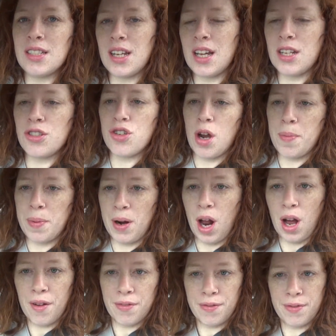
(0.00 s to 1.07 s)
done dropping
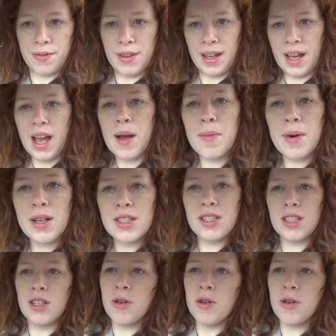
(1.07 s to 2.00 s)
off the camera to